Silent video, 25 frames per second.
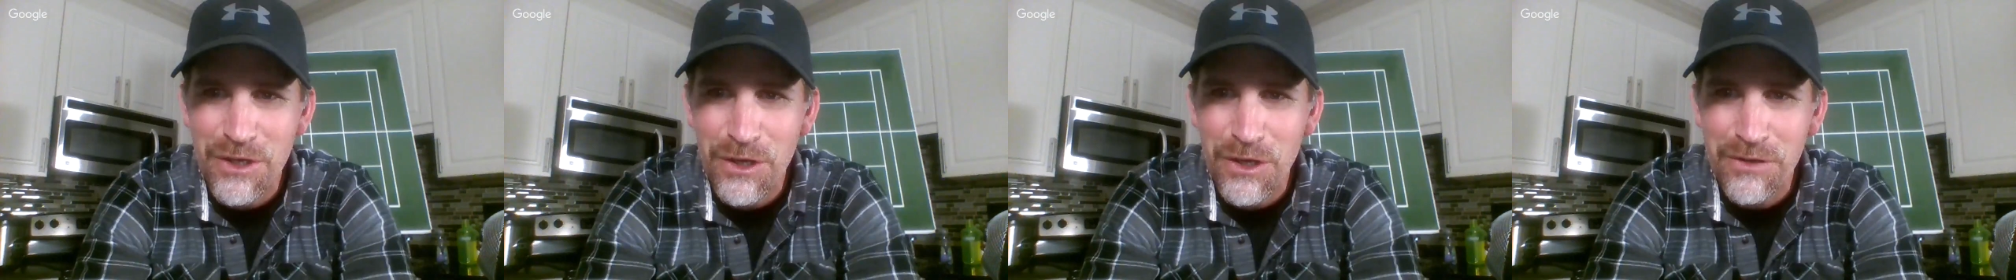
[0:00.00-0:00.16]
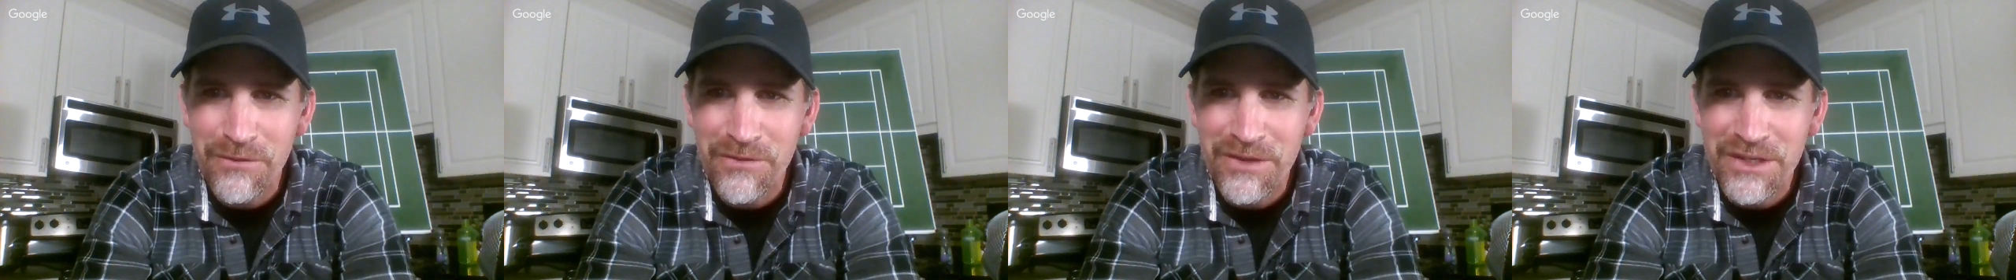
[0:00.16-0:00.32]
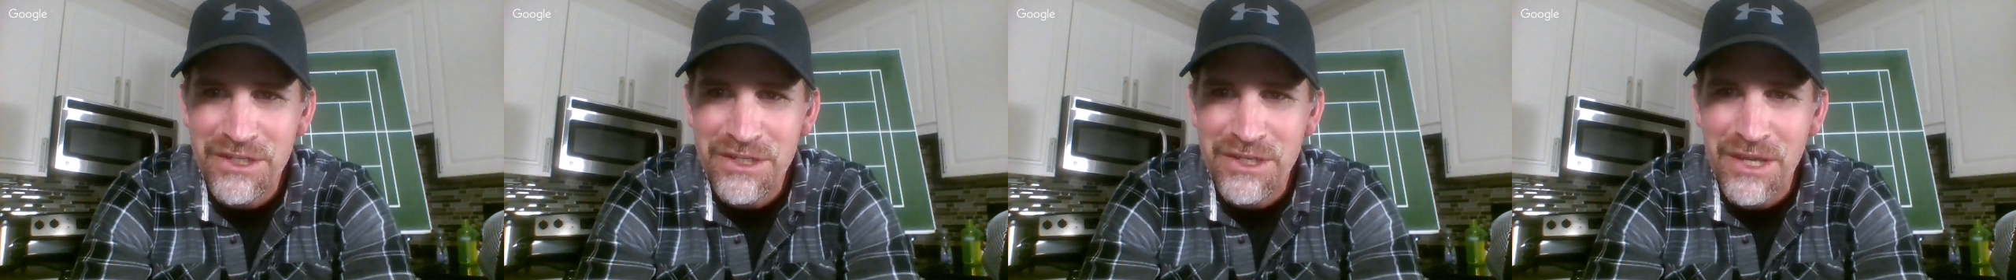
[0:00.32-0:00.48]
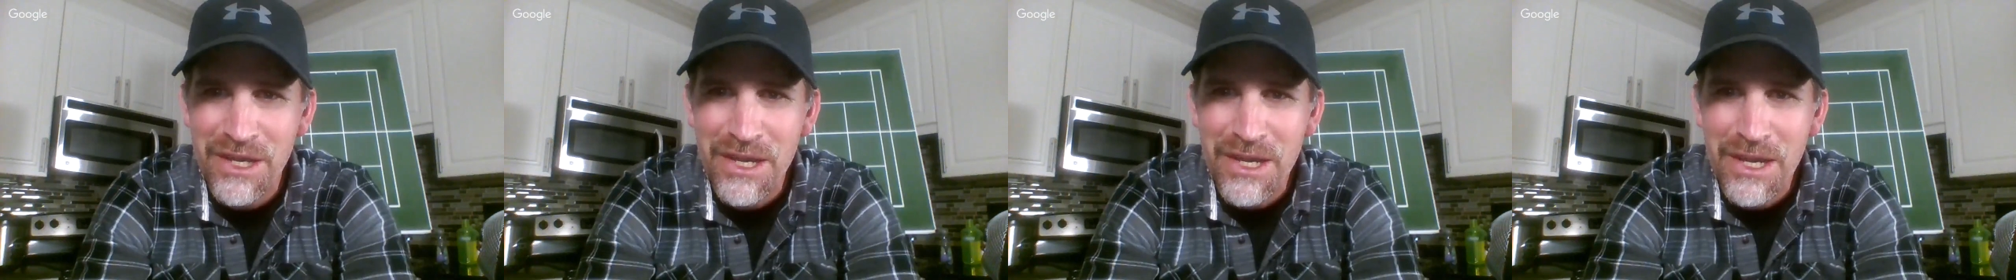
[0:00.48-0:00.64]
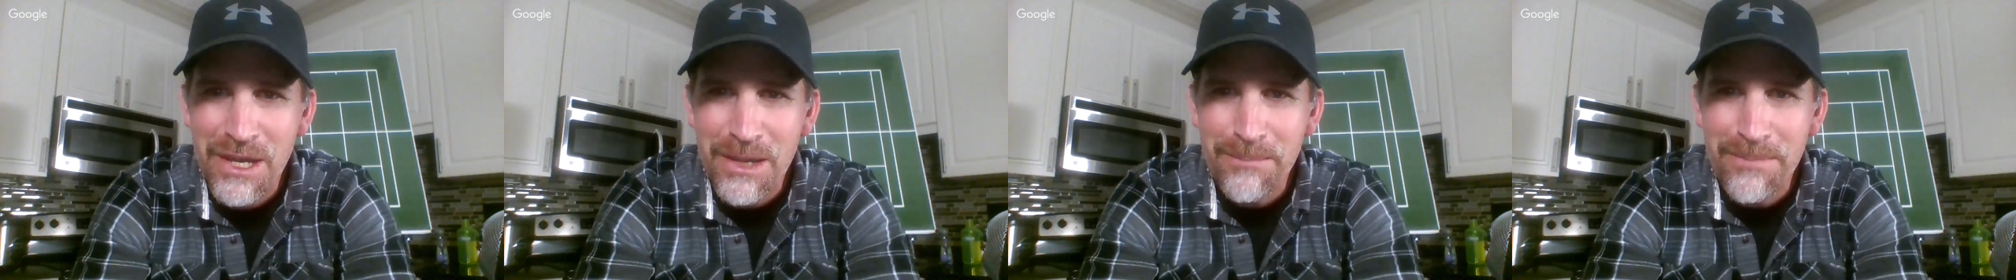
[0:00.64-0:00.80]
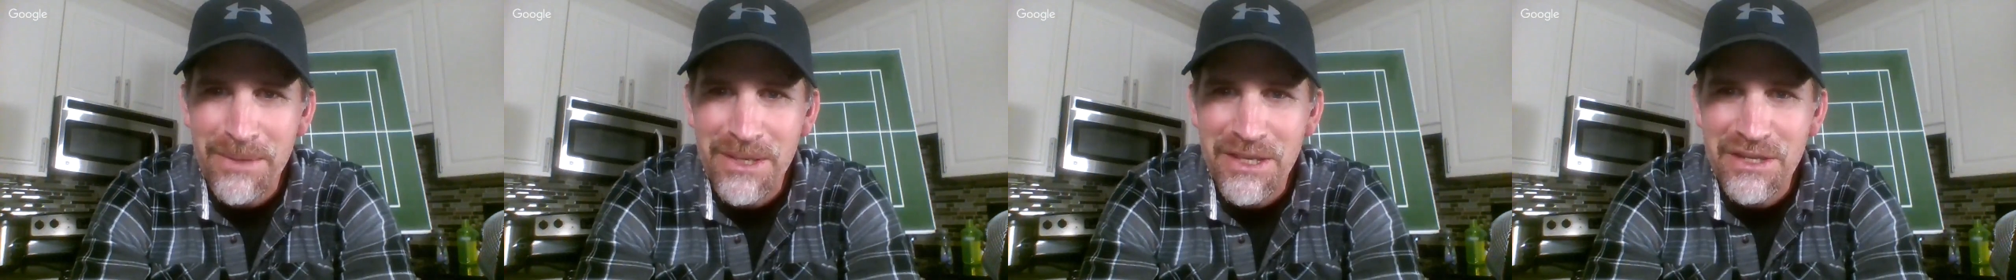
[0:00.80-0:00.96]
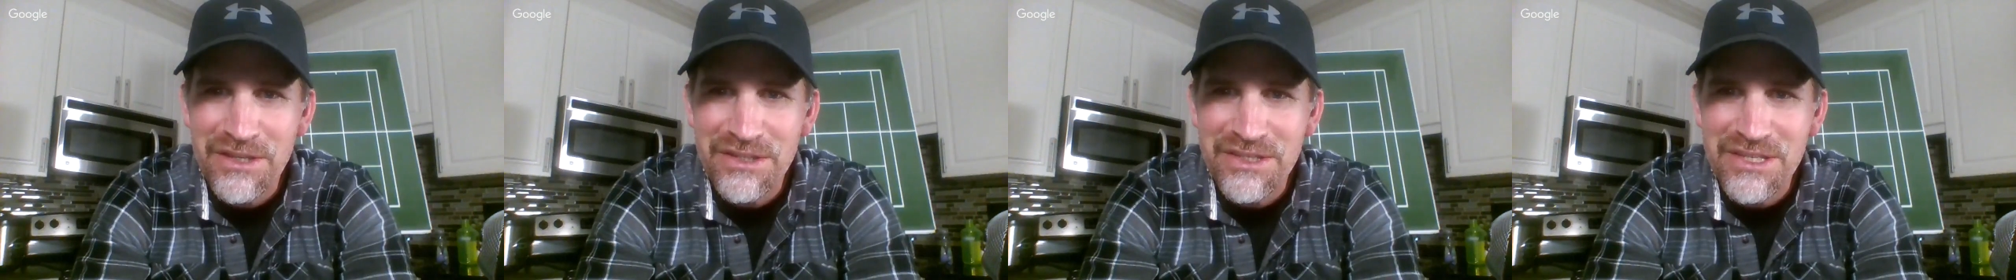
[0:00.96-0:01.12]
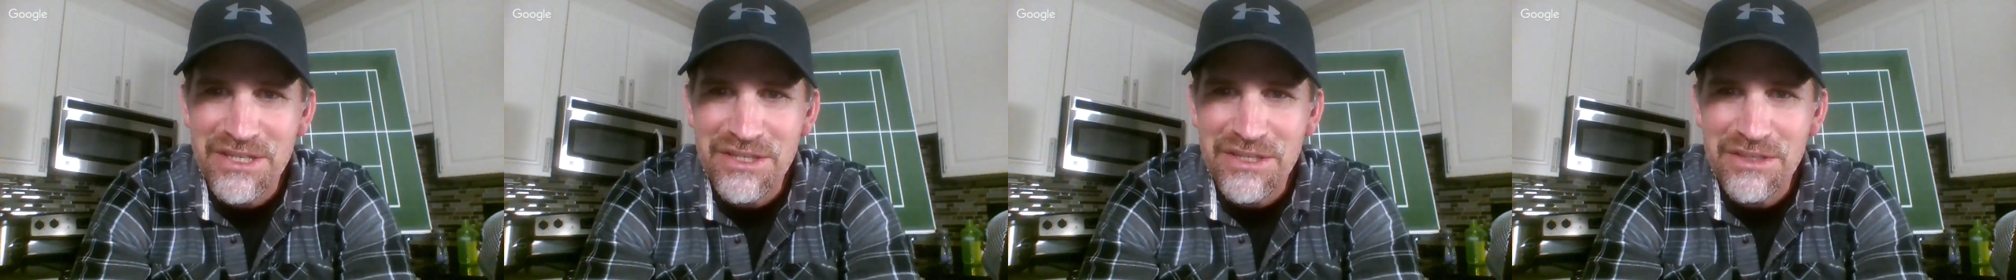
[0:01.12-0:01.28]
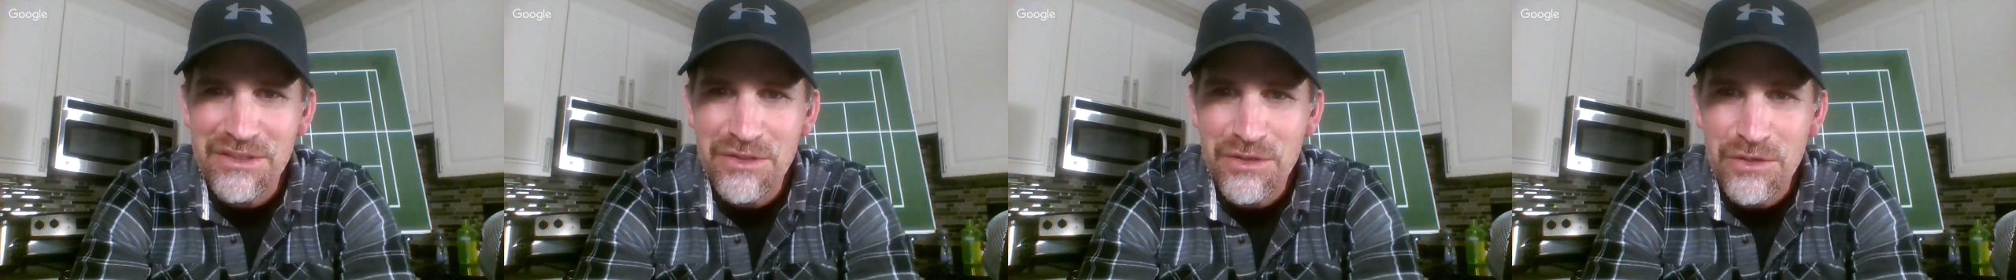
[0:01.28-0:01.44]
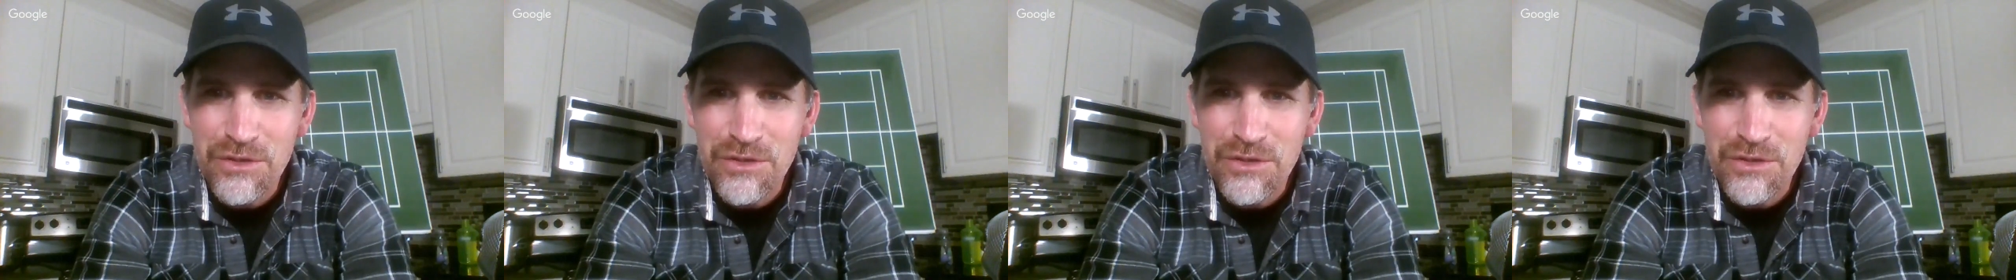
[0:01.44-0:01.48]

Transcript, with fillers: Djokovic, because he